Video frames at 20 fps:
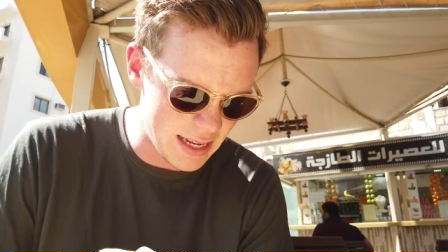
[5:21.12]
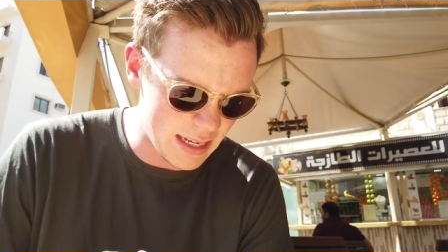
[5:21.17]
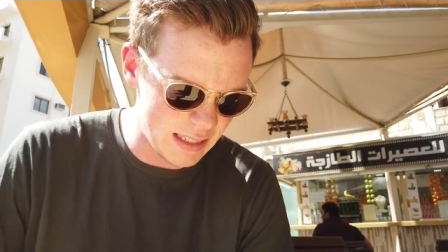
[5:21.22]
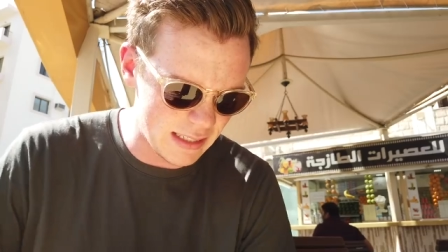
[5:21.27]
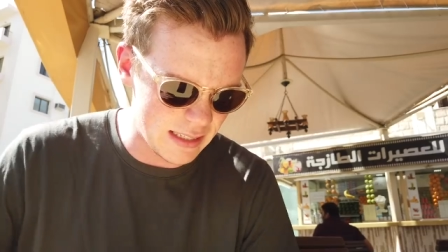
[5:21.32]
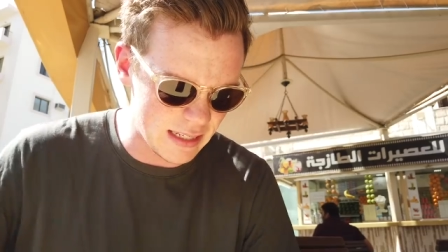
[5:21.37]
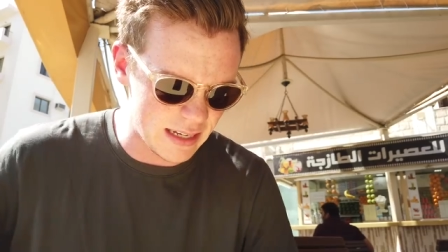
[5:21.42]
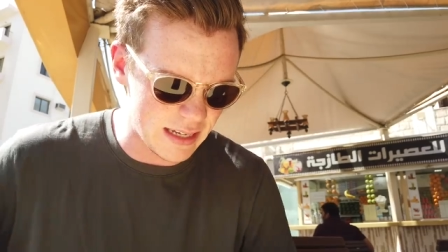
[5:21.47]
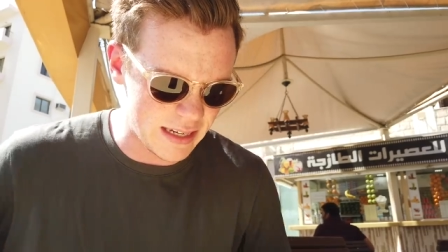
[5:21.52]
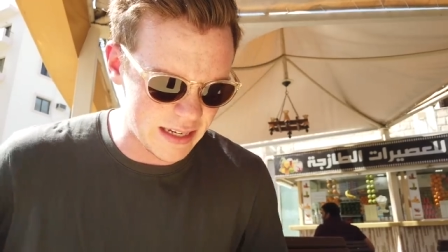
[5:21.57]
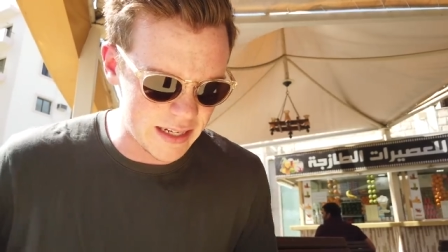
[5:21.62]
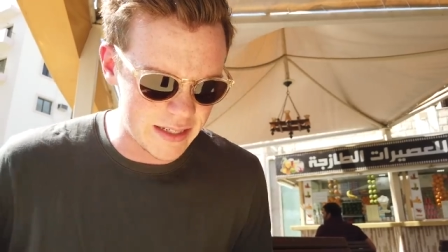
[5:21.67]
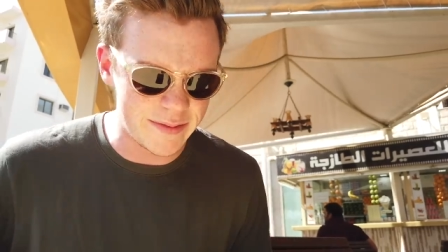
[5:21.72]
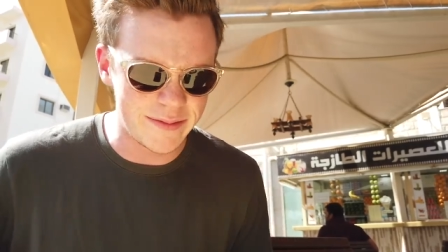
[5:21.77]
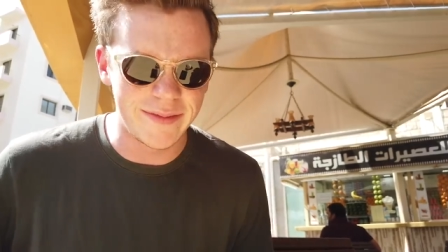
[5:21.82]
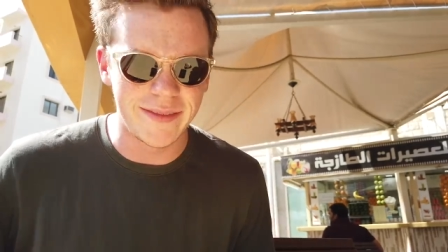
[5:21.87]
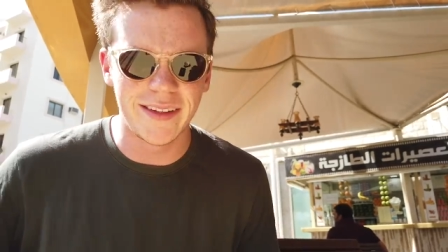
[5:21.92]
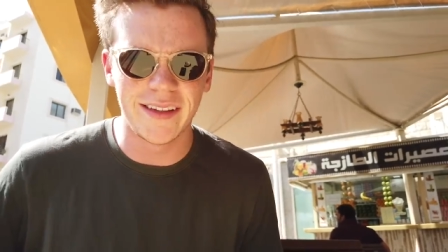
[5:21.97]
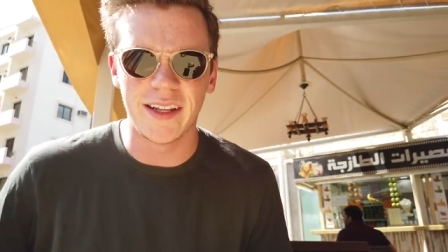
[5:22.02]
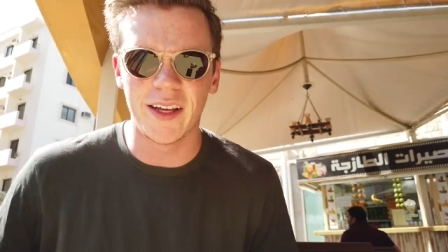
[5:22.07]
guess
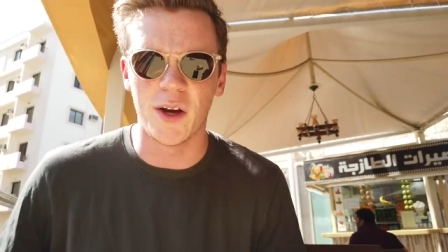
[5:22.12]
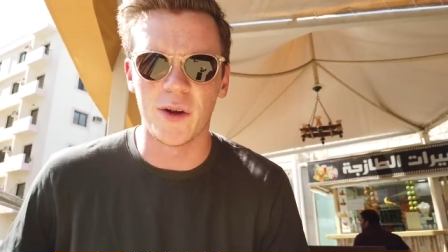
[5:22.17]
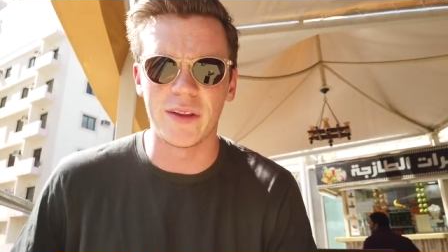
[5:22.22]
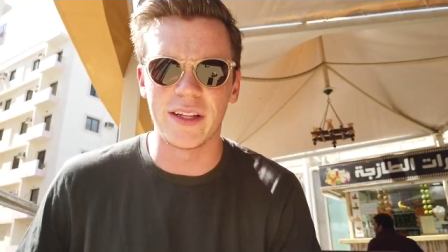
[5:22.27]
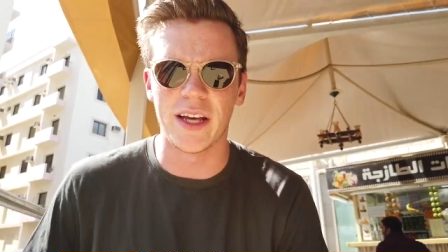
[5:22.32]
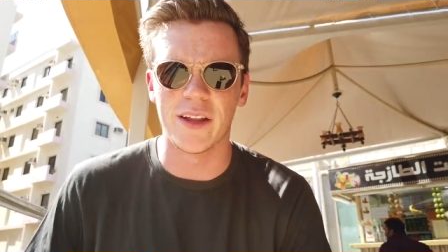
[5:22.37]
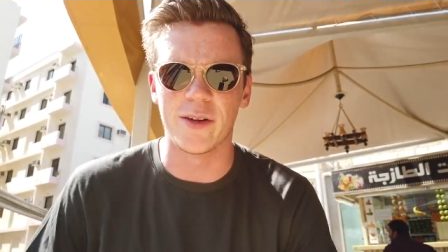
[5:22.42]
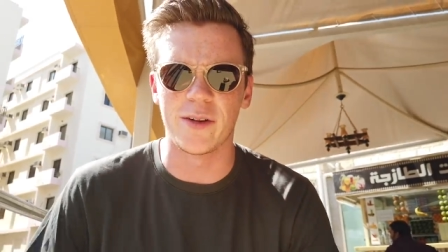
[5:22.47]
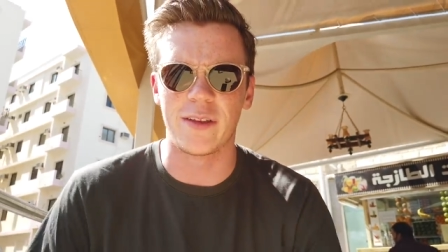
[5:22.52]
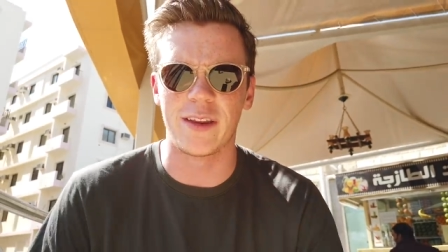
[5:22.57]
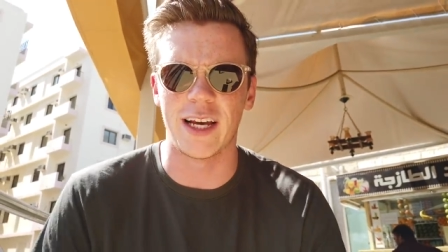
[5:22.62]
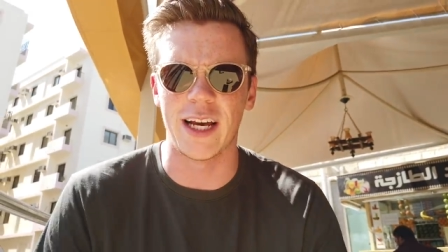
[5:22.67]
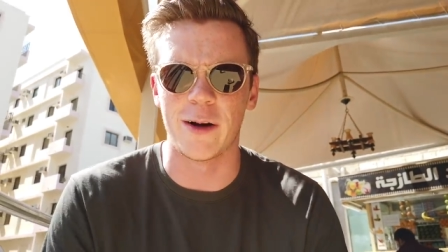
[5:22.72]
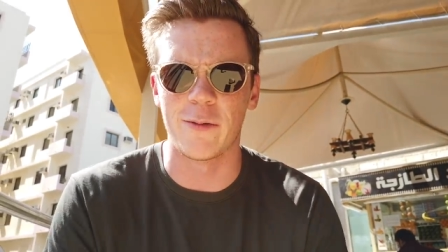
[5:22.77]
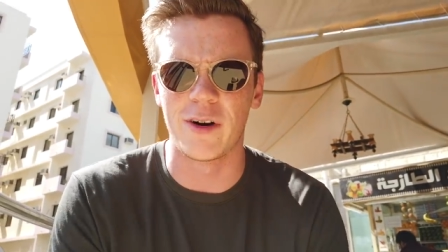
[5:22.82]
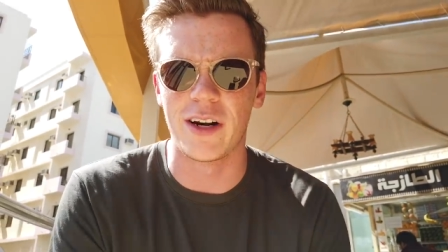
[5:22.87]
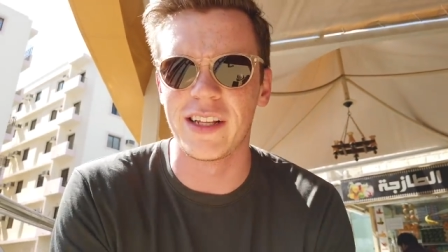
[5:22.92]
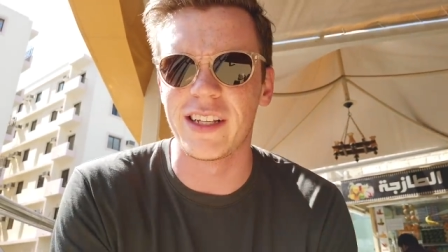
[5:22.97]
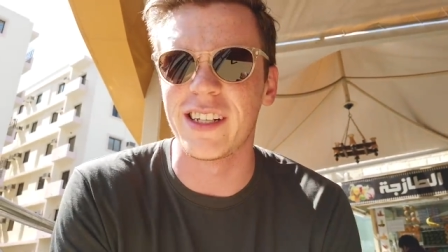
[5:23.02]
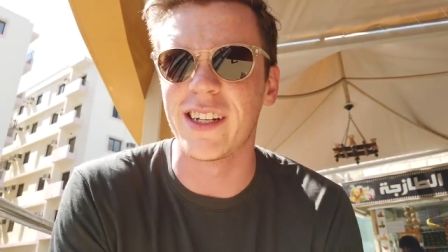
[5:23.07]
uh, the only other thing I
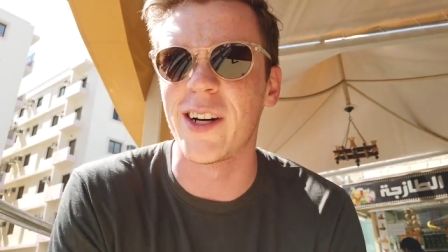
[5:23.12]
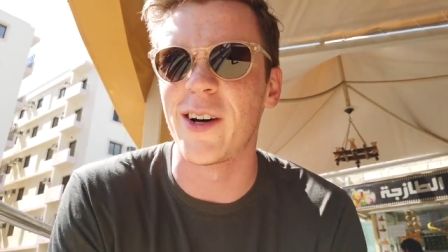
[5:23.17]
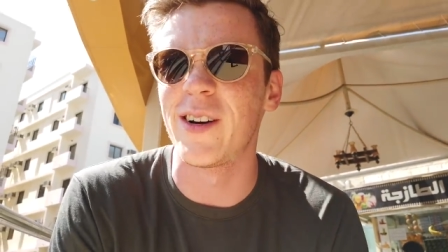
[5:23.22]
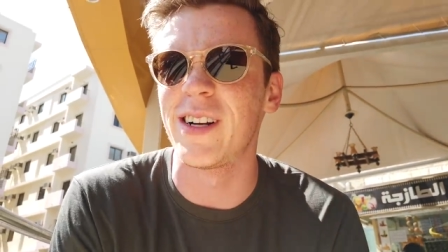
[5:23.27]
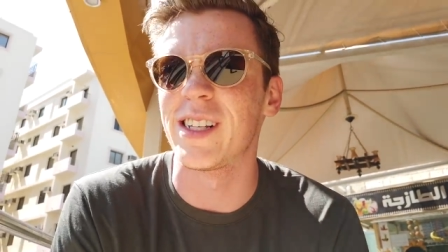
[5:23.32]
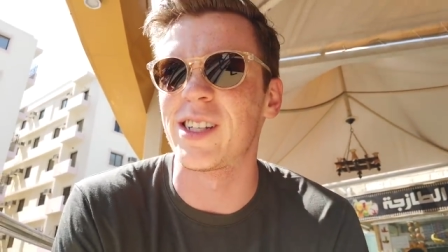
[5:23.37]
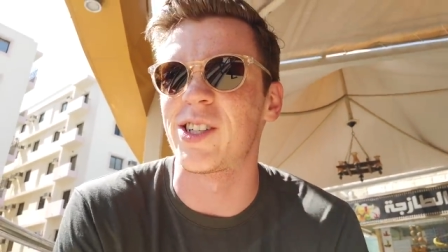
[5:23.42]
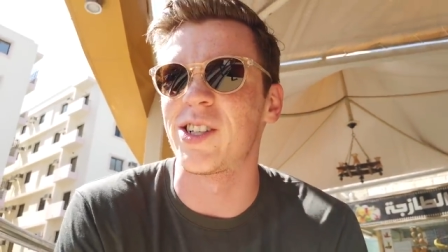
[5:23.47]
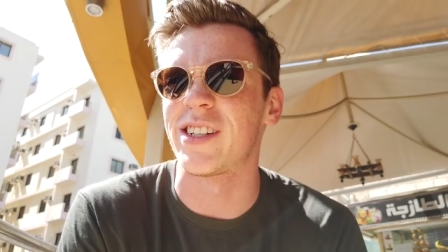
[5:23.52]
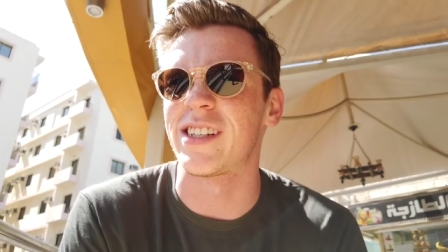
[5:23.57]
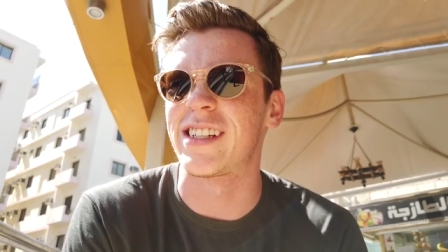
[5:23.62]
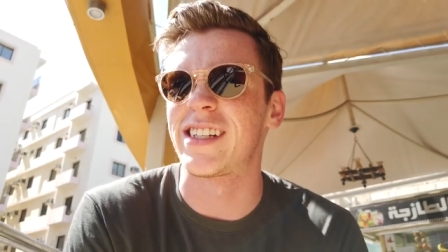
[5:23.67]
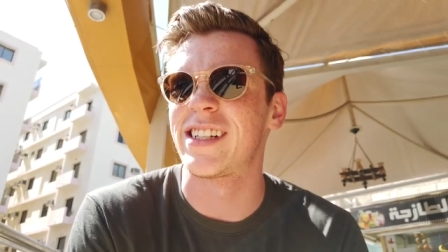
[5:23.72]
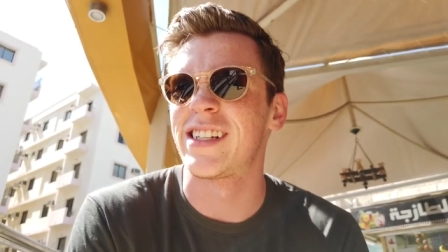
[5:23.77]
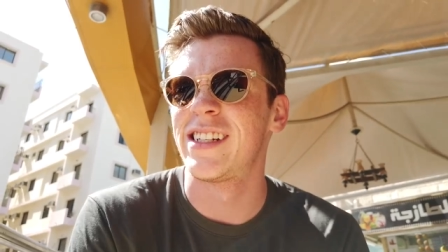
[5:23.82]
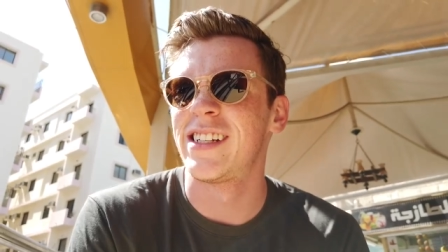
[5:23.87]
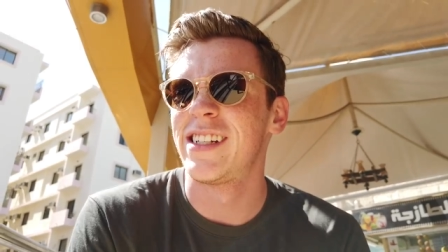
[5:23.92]
wanted to note is just